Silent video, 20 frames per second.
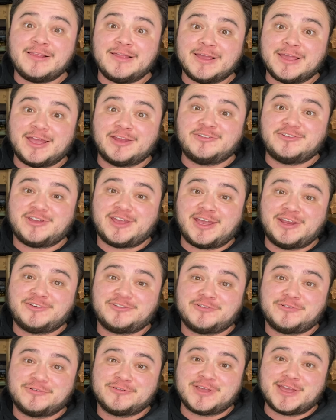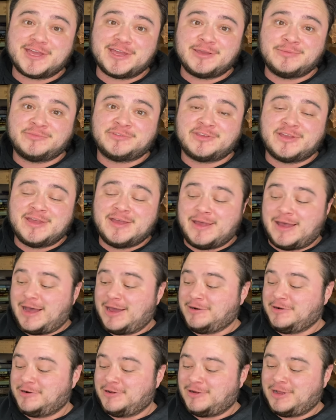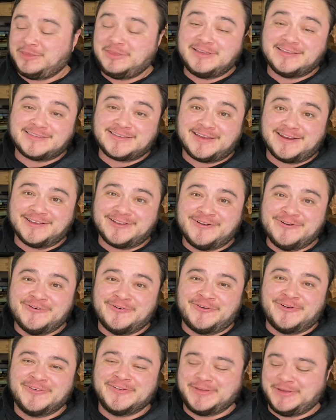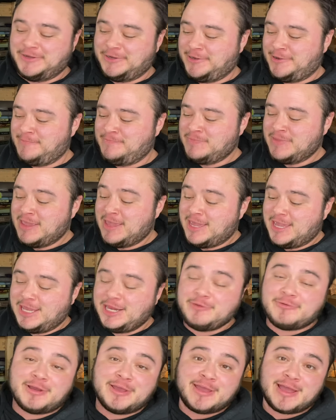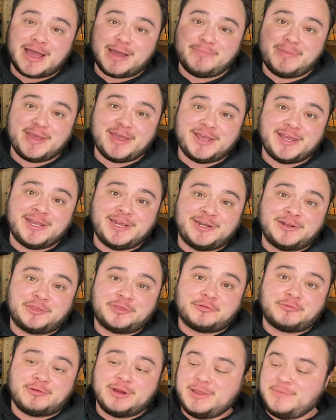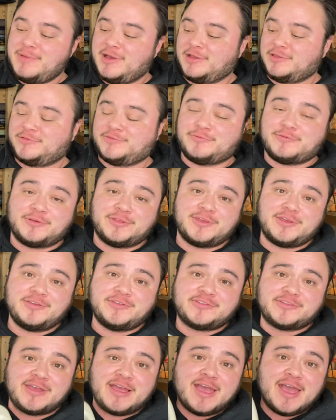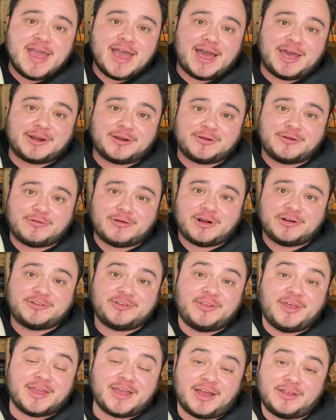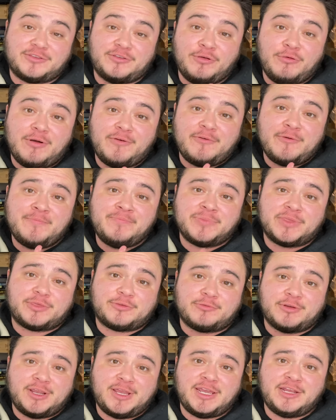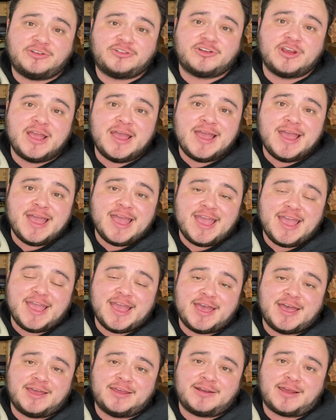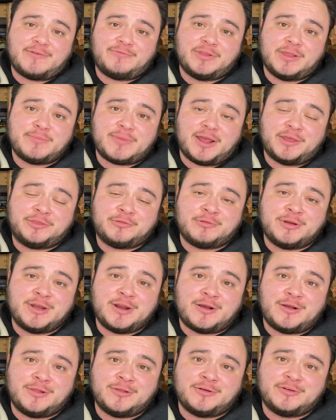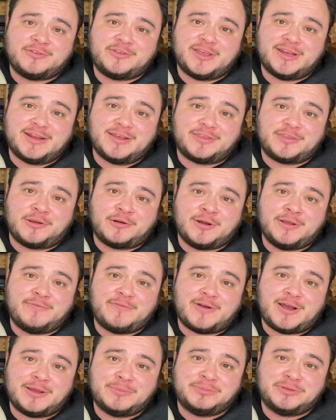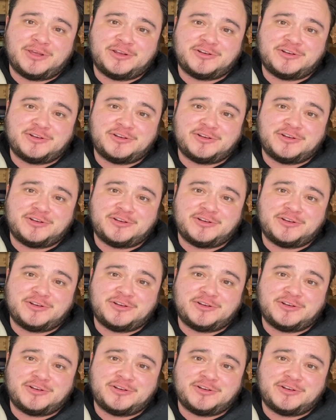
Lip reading: educational games. I don't know, I think it's kind of cool. Anyway, I paid $3 for this at a garage sale. I got 2 of them, 3 each, and I flipped my $3 into 35 plus